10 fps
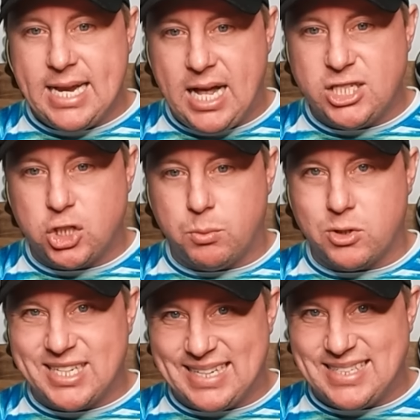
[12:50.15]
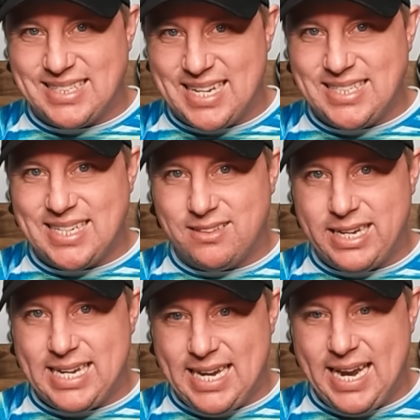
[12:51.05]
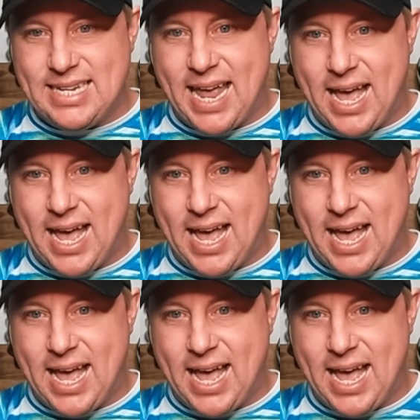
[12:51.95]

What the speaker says: customers consistently kicked